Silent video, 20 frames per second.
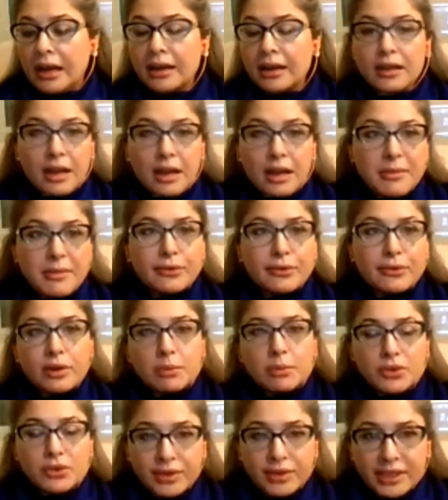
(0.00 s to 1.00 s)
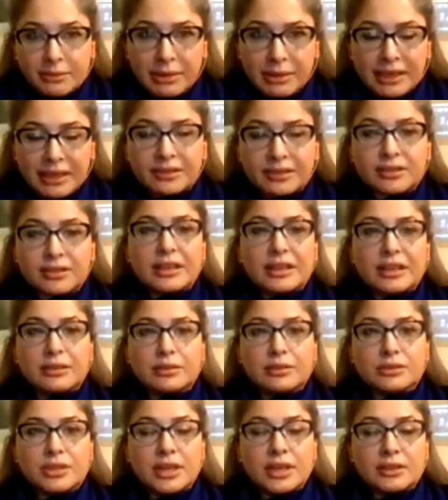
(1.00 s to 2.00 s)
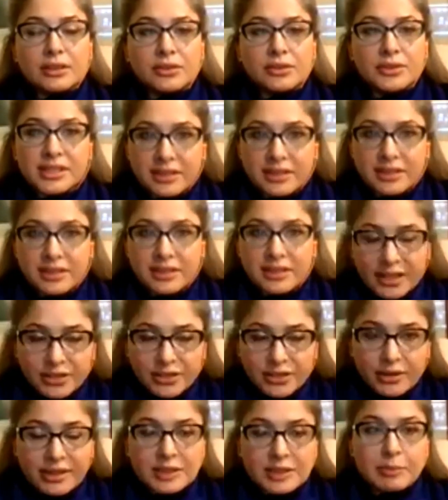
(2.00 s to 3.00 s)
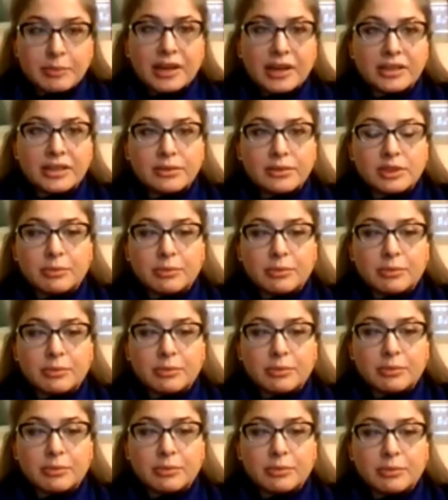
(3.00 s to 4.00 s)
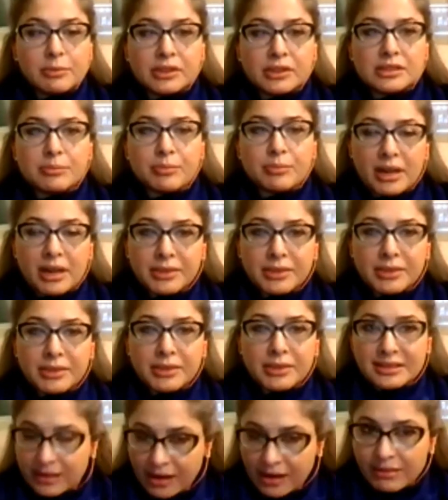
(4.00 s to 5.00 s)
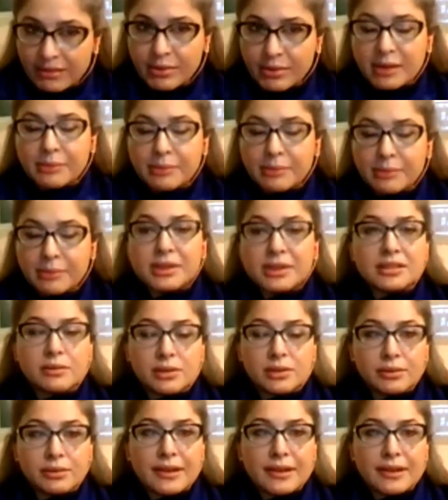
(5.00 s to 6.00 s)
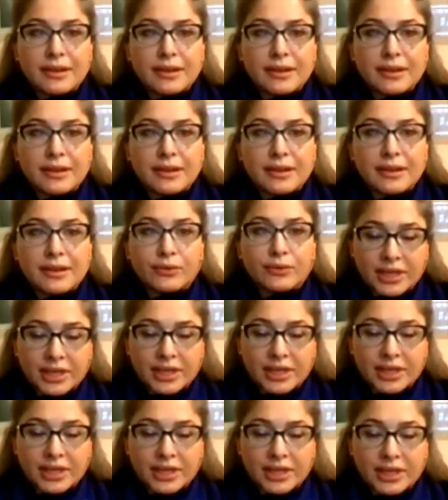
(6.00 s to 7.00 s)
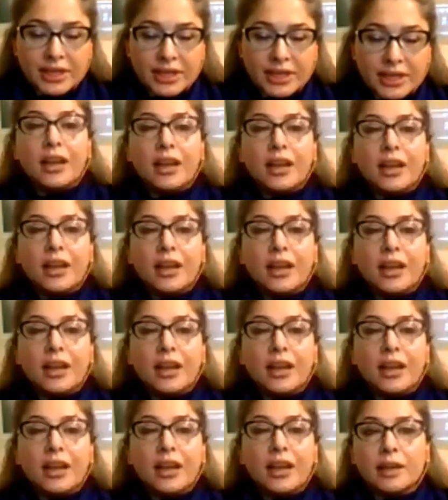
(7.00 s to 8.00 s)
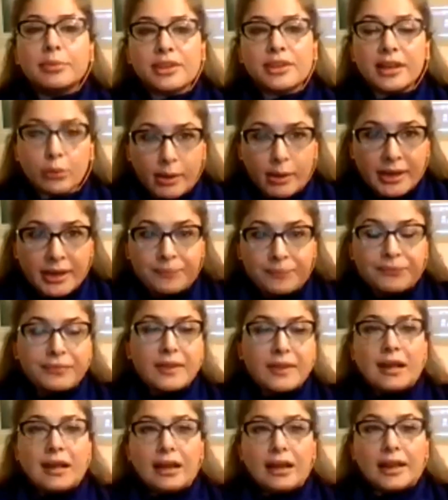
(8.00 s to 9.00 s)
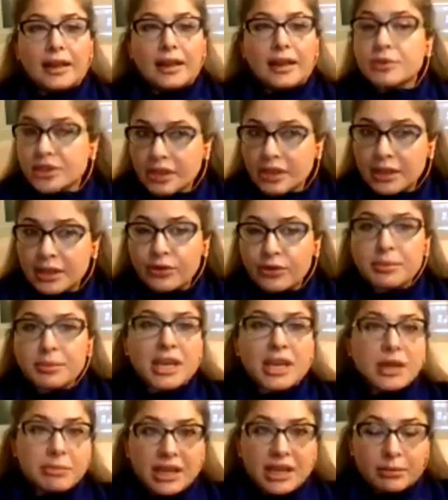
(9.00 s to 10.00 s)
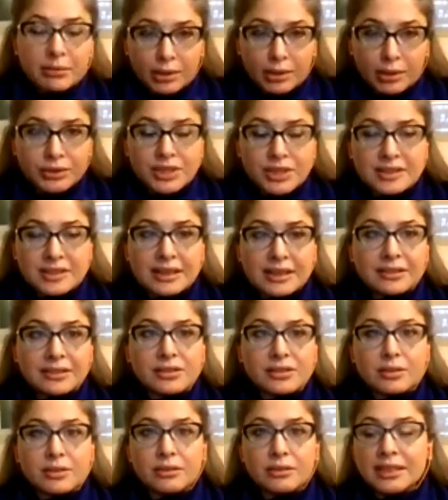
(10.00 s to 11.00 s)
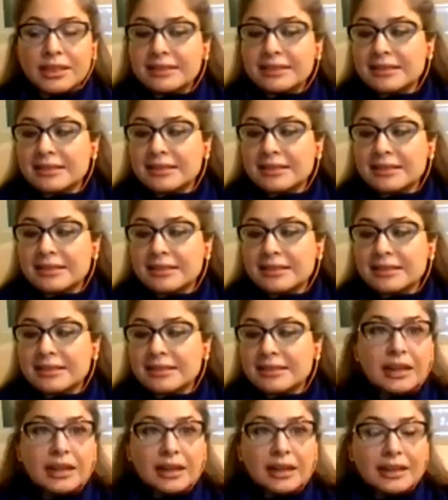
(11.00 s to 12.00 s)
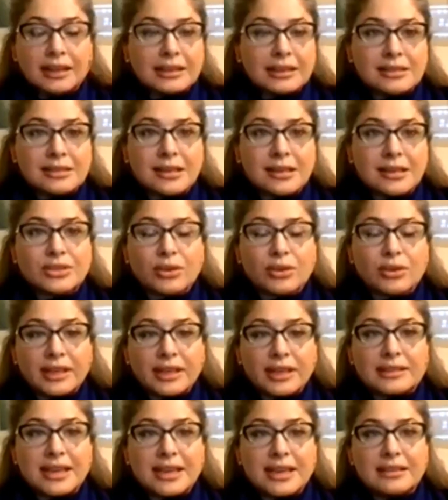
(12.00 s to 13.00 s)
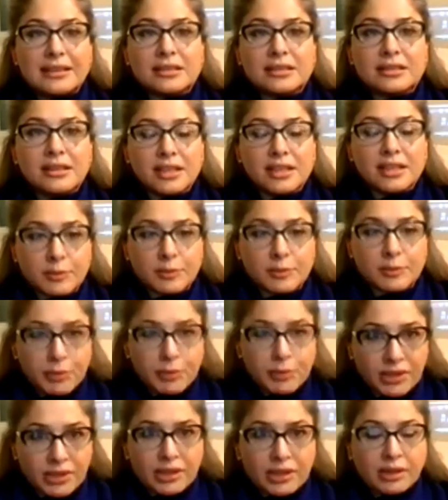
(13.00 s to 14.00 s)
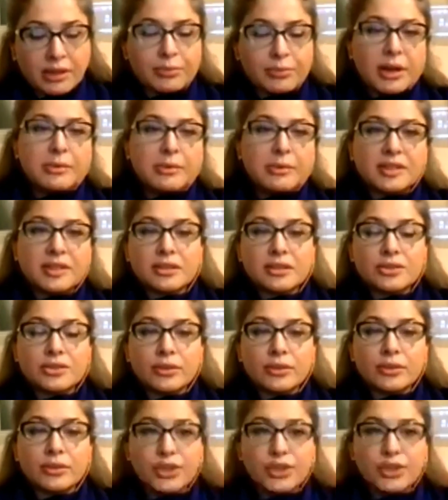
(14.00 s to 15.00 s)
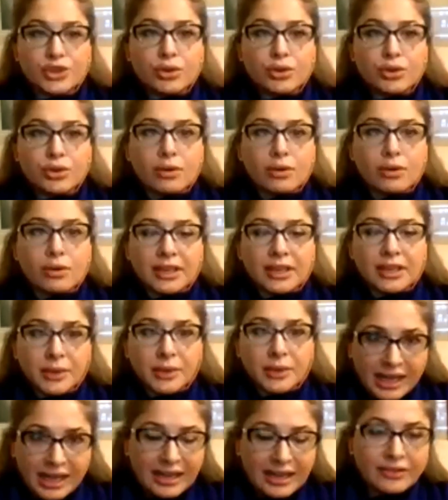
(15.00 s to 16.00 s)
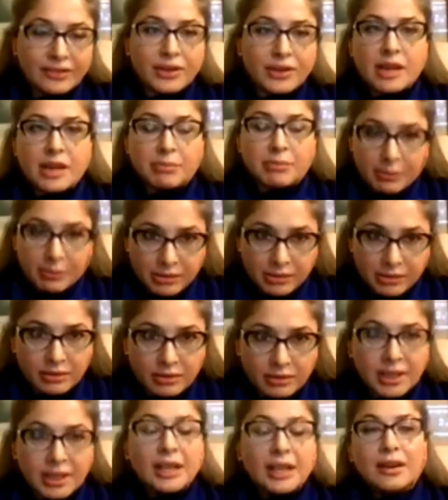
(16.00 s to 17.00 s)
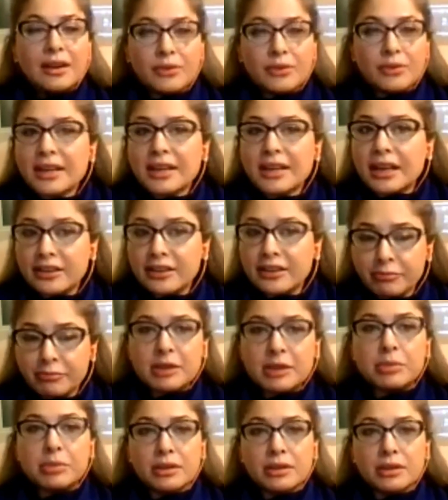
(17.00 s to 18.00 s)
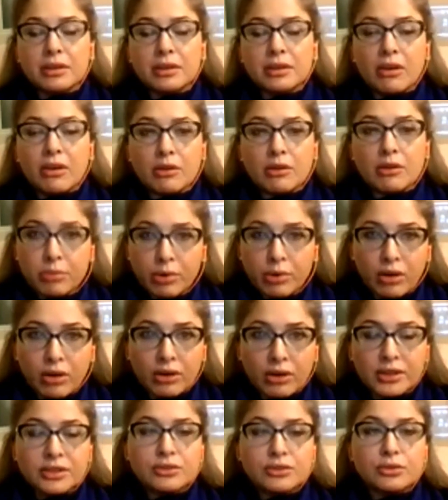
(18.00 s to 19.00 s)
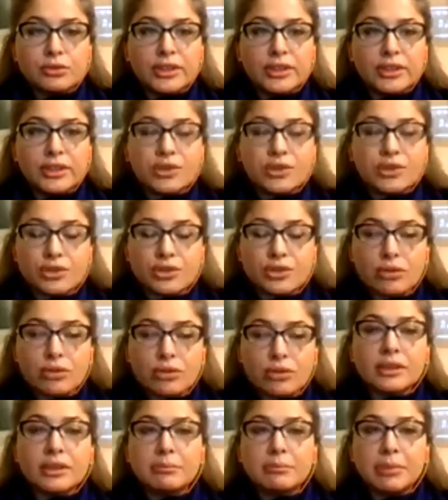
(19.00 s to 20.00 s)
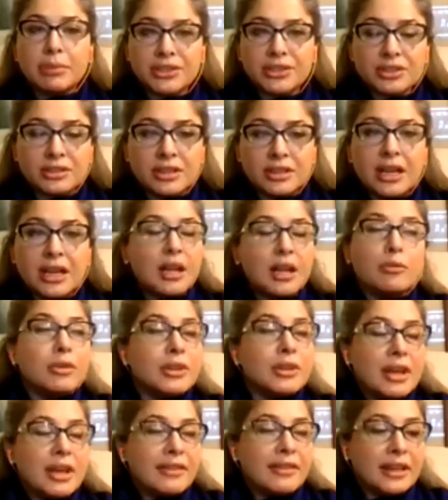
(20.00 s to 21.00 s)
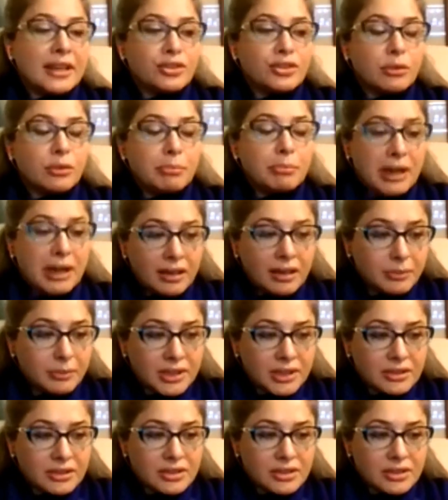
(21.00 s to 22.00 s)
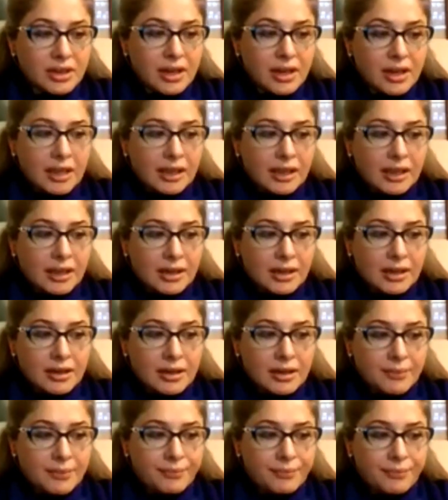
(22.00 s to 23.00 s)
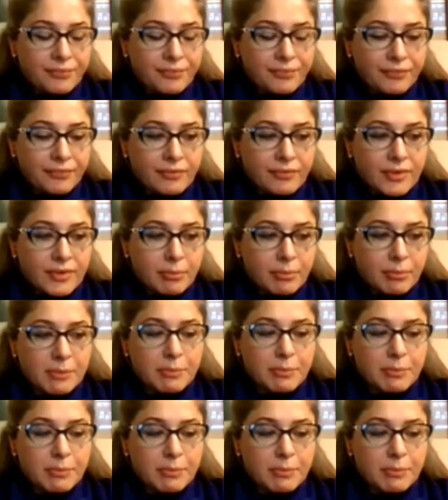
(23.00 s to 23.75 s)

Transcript: Coming from a trade background, the reason I joined this party was because the current prime minister, was looking for technocrats, in particular women, and in particular from KP and Balochistan. So let's just say that at least I saw intent in this particular prime minister to ensure that we have right people, right kind of people on board, to ensure that that your parliament, uh, people who